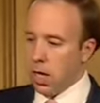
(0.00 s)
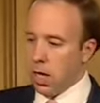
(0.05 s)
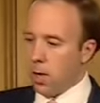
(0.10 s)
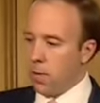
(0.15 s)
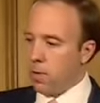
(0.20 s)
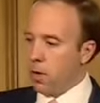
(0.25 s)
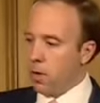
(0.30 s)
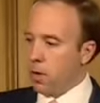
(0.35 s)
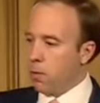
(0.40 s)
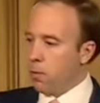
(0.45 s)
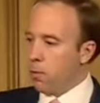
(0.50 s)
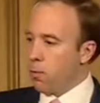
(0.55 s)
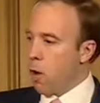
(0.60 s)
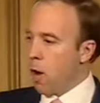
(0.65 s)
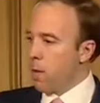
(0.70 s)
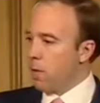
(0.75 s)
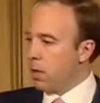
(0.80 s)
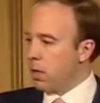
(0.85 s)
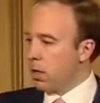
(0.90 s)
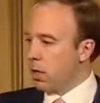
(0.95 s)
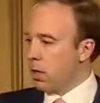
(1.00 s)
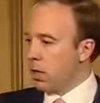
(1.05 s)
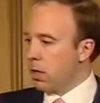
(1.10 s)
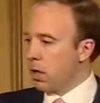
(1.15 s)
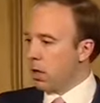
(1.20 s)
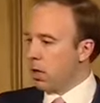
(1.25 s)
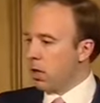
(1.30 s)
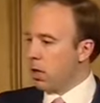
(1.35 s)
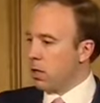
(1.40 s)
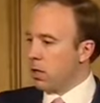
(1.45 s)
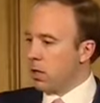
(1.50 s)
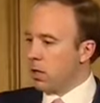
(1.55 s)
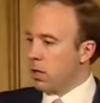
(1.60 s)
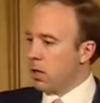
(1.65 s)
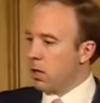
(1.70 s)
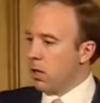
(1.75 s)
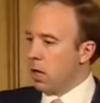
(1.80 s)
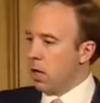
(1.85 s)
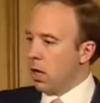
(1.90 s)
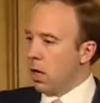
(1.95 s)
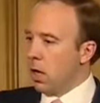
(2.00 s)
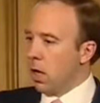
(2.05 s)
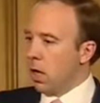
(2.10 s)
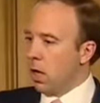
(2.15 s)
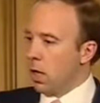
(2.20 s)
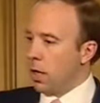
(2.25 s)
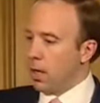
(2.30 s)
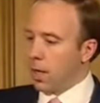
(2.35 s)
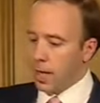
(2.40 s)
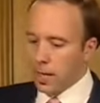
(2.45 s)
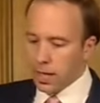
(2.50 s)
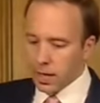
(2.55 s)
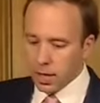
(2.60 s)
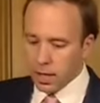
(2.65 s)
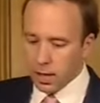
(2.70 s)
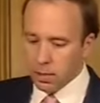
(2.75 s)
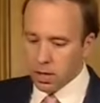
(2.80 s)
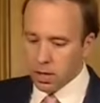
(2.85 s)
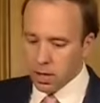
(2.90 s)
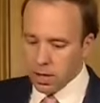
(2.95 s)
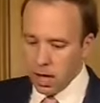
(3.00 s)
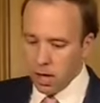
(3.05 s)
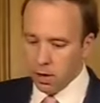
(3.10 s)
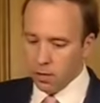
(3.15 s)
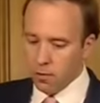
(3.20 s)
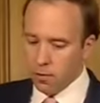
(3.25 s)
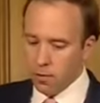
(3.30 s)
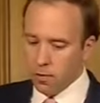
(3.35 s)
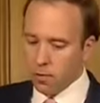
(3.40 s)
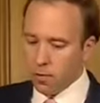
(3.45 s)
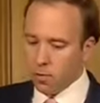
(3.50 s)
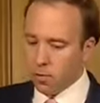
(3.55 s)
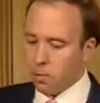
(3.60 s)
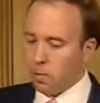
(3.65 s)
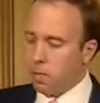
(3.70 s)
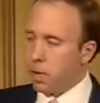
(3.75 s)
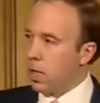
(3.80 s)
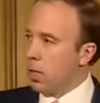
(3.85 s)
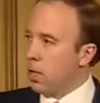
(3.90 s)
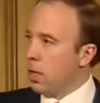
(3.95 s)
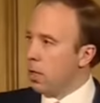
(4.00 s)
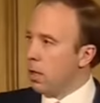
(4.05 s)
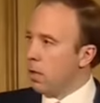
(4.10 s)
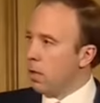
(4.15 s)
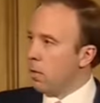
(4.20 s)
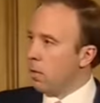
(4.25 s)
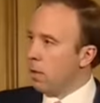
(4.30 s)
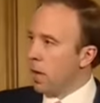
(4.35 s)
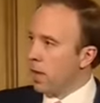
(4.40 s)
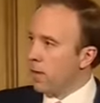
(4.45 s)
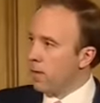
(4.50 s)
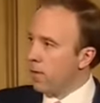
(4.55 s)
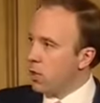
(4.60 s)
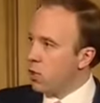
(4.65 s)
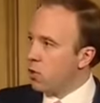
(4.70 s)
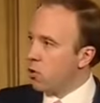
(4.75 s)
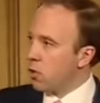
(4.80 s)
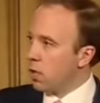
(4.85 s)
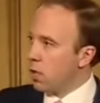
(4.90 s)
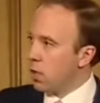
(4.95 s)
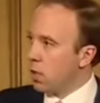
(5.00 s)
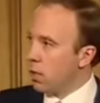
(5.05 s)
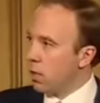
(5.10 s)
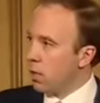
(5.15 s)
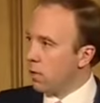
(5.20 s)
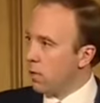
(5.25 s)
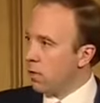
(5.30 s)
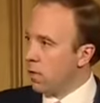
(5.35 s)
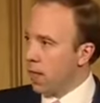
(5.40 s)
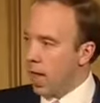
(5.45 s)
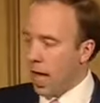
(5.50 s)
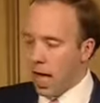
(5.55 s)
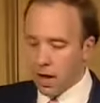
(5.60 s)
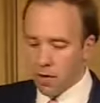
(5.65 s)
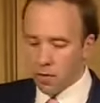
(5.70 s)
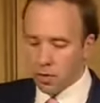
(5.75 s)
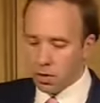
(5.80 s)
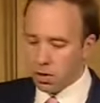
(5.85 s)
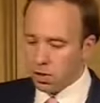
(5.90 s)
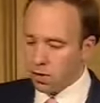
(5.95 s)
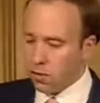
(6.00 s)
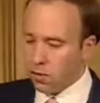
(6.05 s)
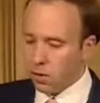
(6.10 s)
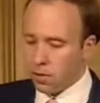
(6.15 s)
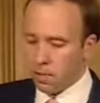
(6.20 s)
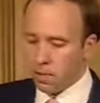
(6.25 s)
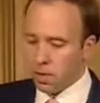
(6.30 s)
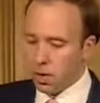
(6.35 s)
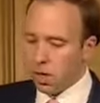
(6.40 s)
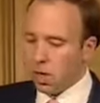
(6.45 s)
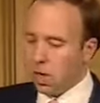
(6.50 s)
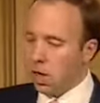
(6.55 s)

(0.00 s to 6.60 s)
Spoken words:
The Prime Minister has clearly himself been a beneficiary of carers from